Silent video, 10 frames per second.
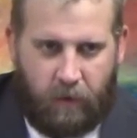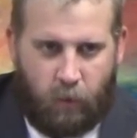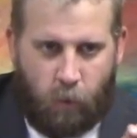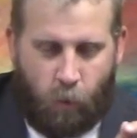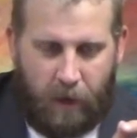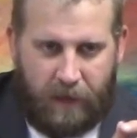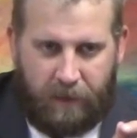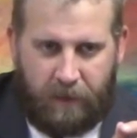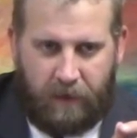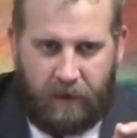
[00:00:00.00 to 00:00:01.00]

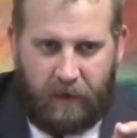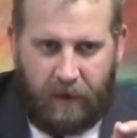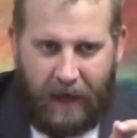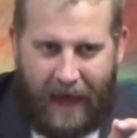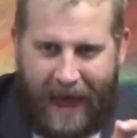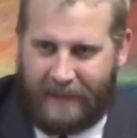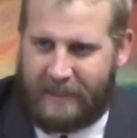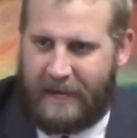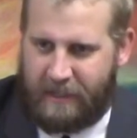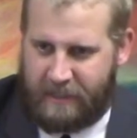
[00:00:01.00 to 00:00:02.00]
with
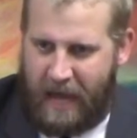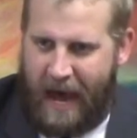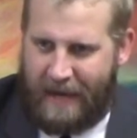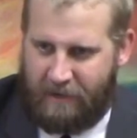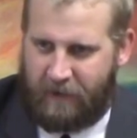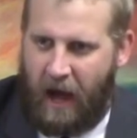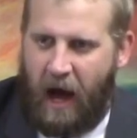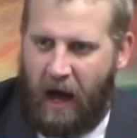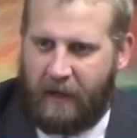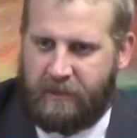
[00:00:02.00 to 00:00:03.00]
asking a sign of
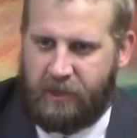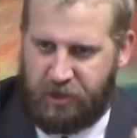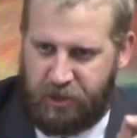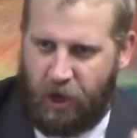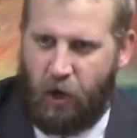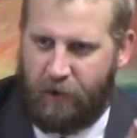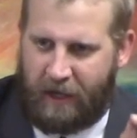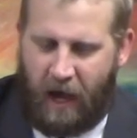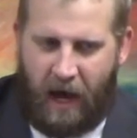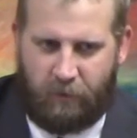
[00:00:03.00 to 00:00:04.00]
God to show
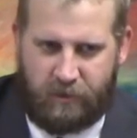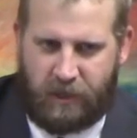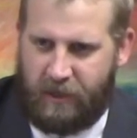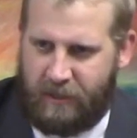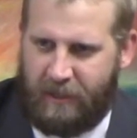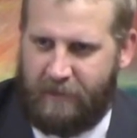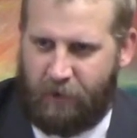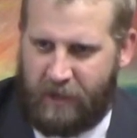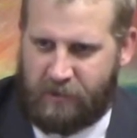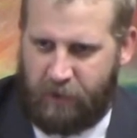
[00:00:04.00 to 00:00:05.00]
that God was going to
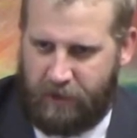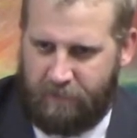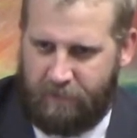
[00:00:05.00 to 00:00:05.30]
deliver Israel